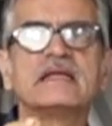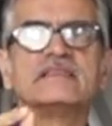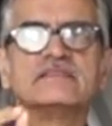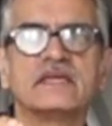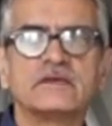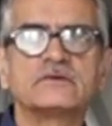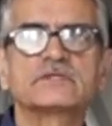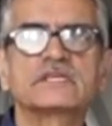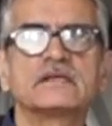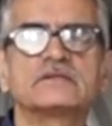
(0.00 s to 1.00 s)
then you
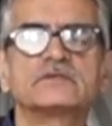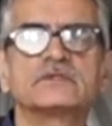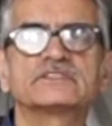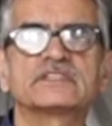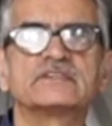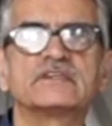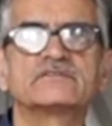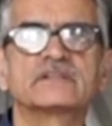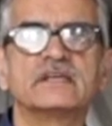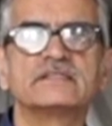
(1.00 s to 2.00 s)
turn to the study
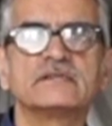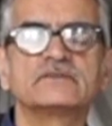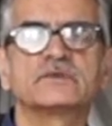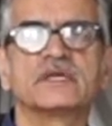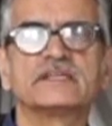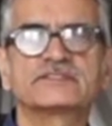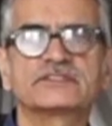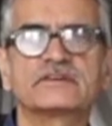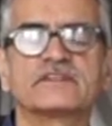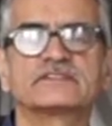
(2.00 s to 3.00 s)
of religion, to the
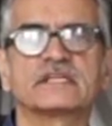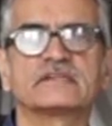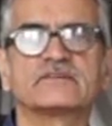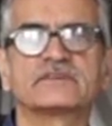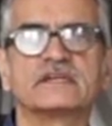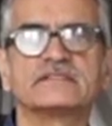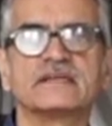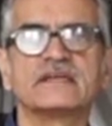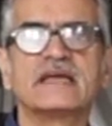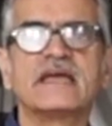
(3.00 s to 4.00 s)
history of the study of
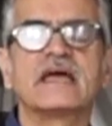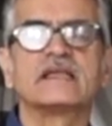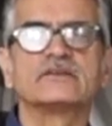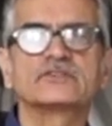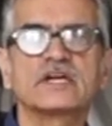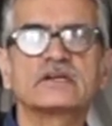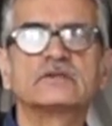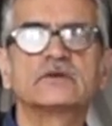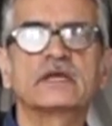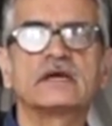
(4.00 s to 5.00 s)
religion, and you start
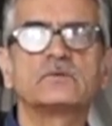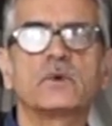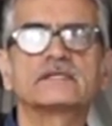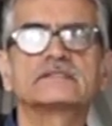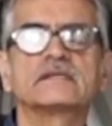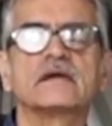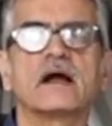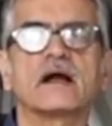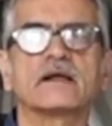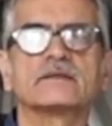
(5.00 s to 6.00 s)
looking at what
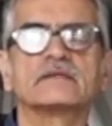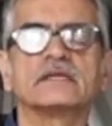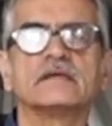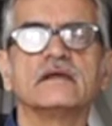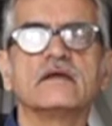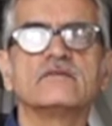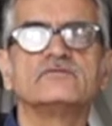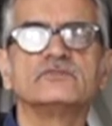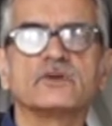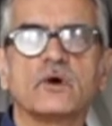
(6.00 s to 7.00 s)
are the
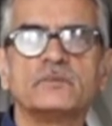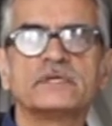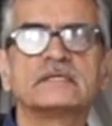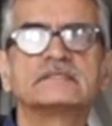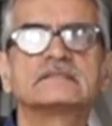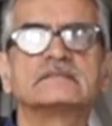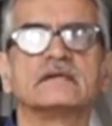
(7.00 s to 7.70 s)
dominant